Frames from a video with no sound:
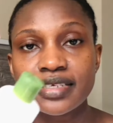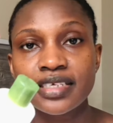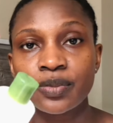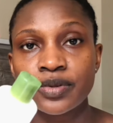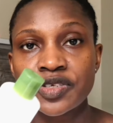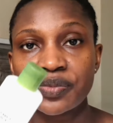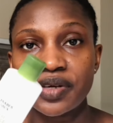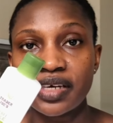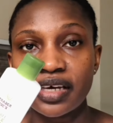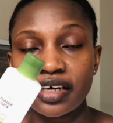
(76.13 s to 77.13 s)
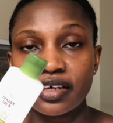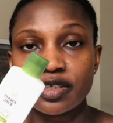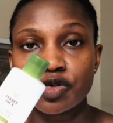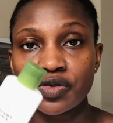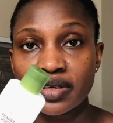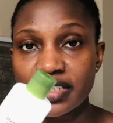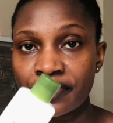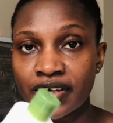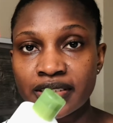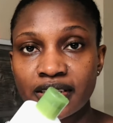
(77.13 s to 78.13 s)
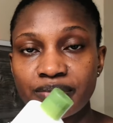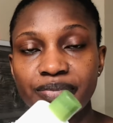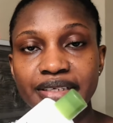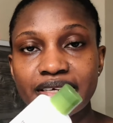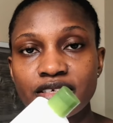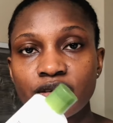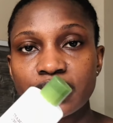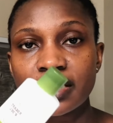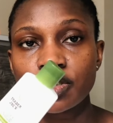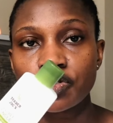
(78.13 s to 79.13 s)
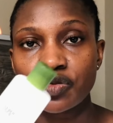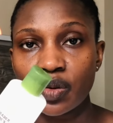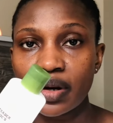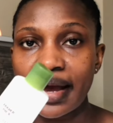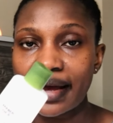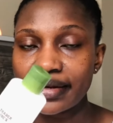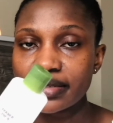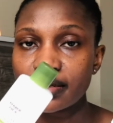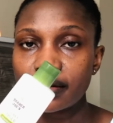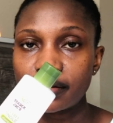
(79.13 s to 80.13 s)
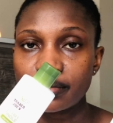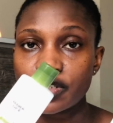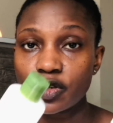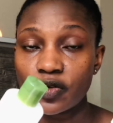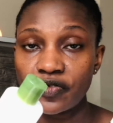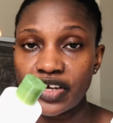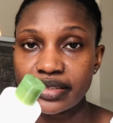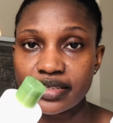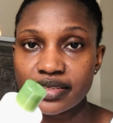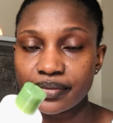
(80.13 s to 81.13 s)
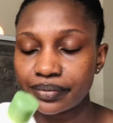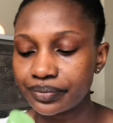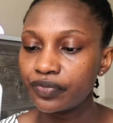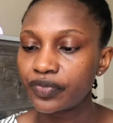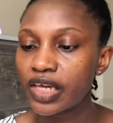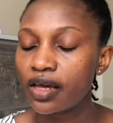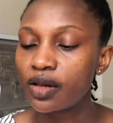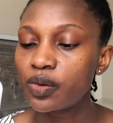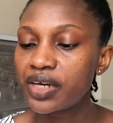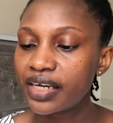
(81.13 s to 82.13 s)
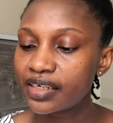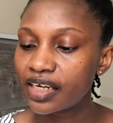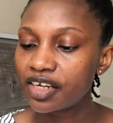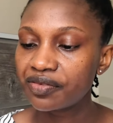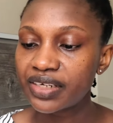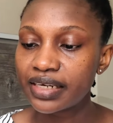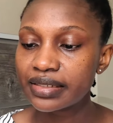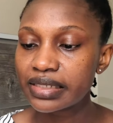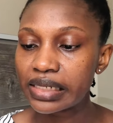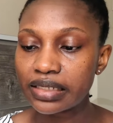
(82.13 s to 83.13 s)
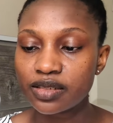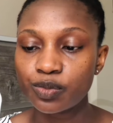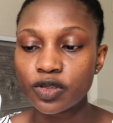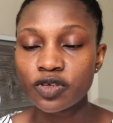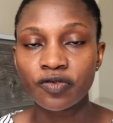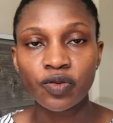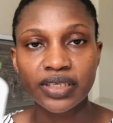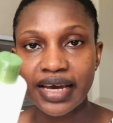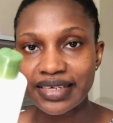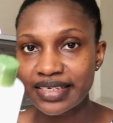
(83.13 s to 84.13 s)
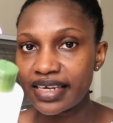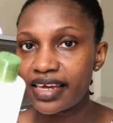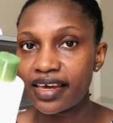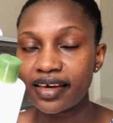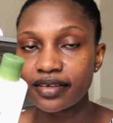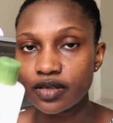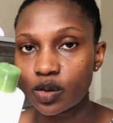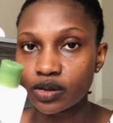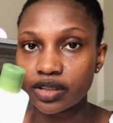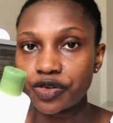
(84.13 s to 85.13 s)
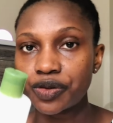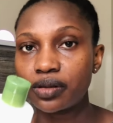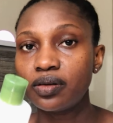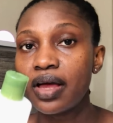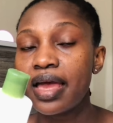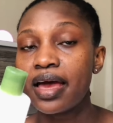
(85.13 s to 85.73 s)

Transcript: is supposed to be a strong surfactant, but it's not as strong as sulfates. Looking at the ingredient list, most of what I see here is all natural.